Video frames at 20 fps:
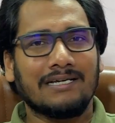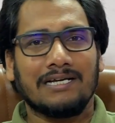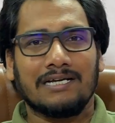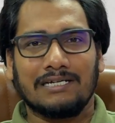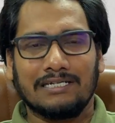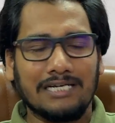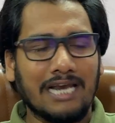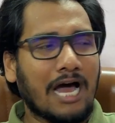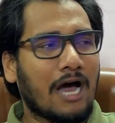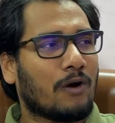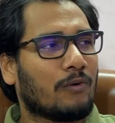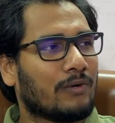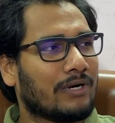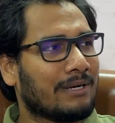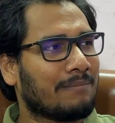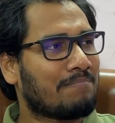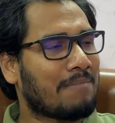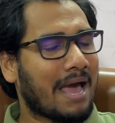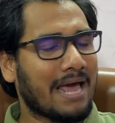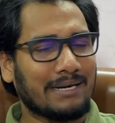Now, a
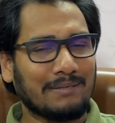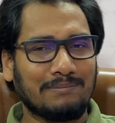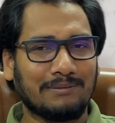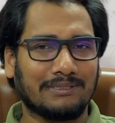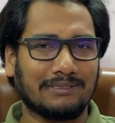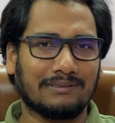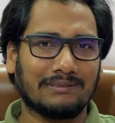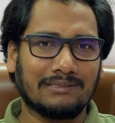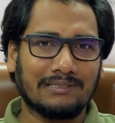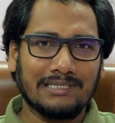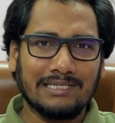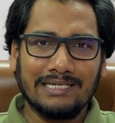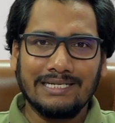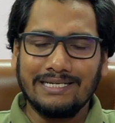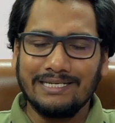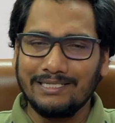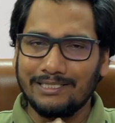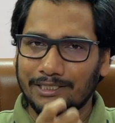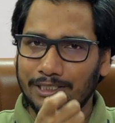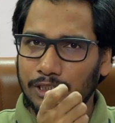parable
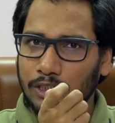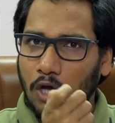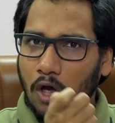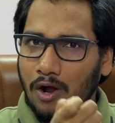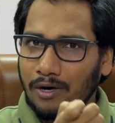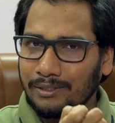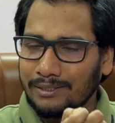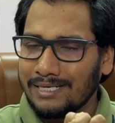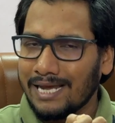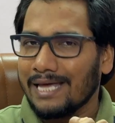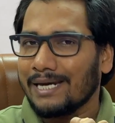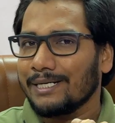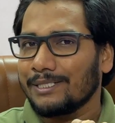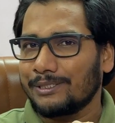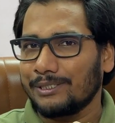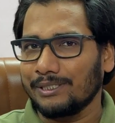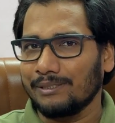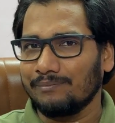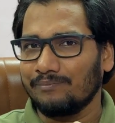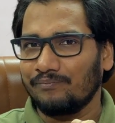is a short
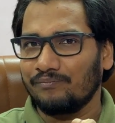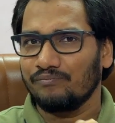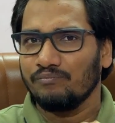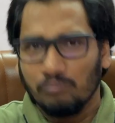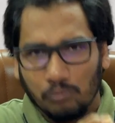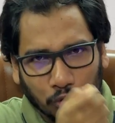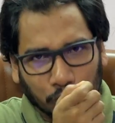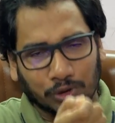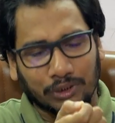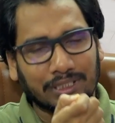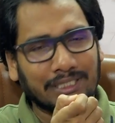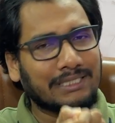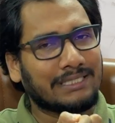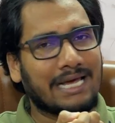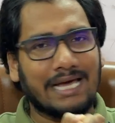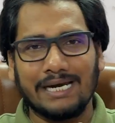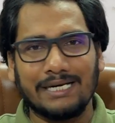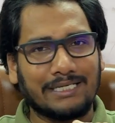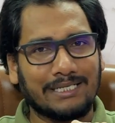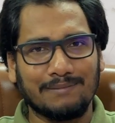narrative, mostly
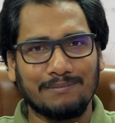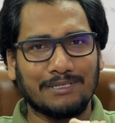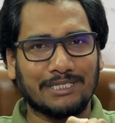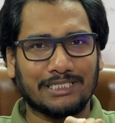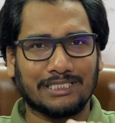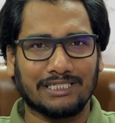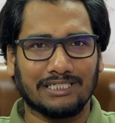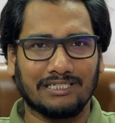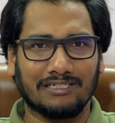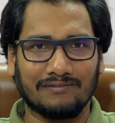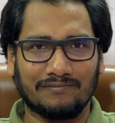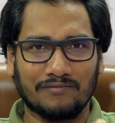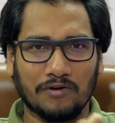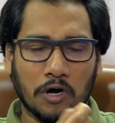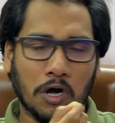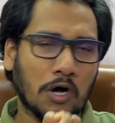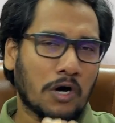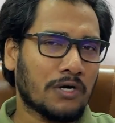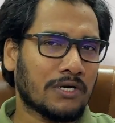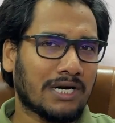narrative itself,
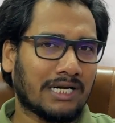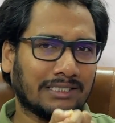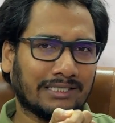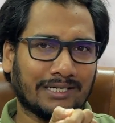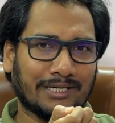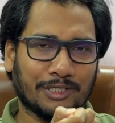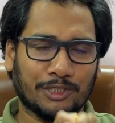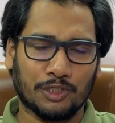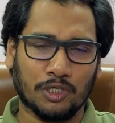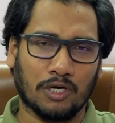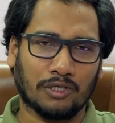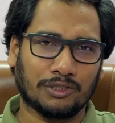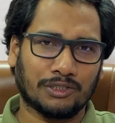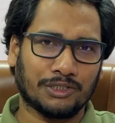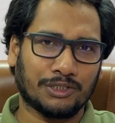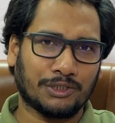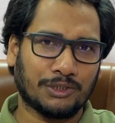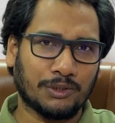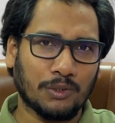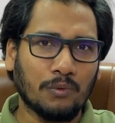or rather a short
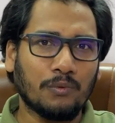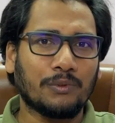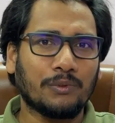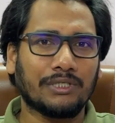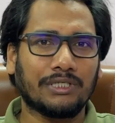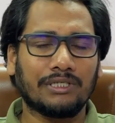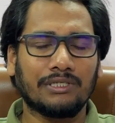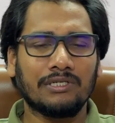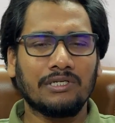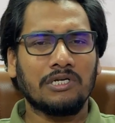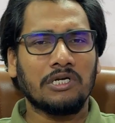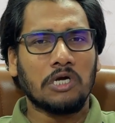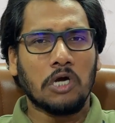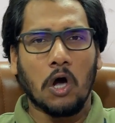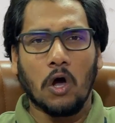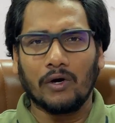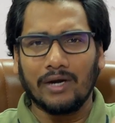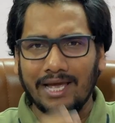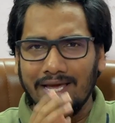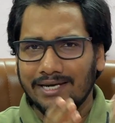story,
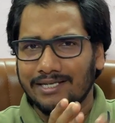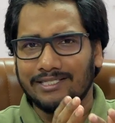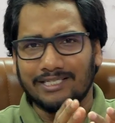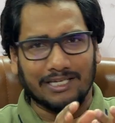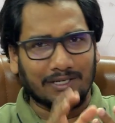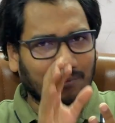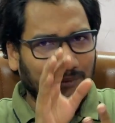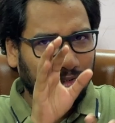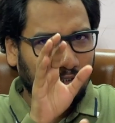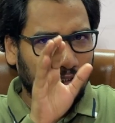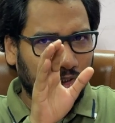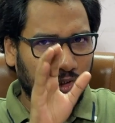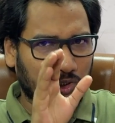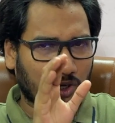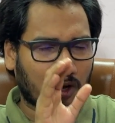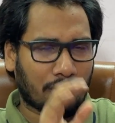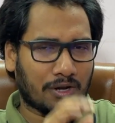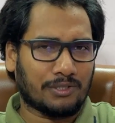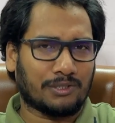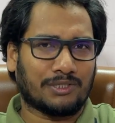or anything which is
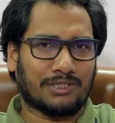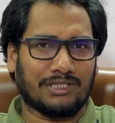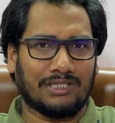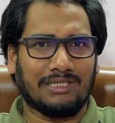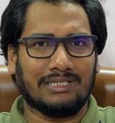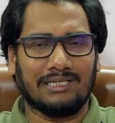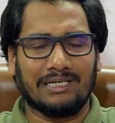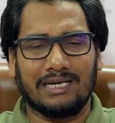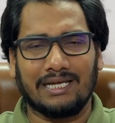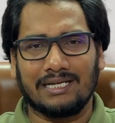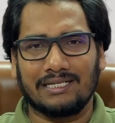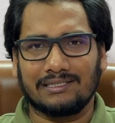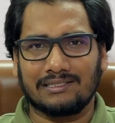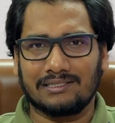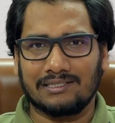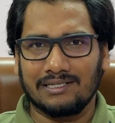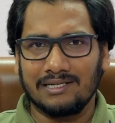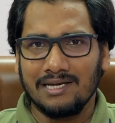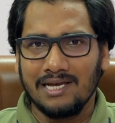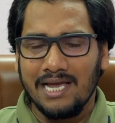short in length.
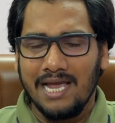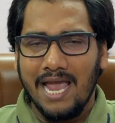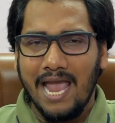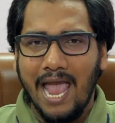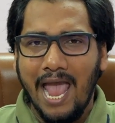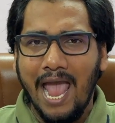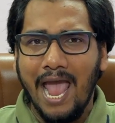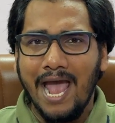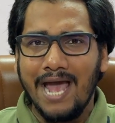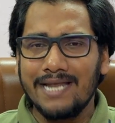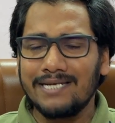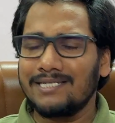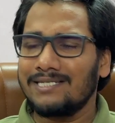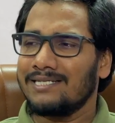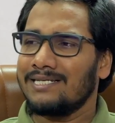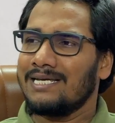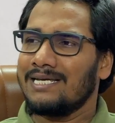And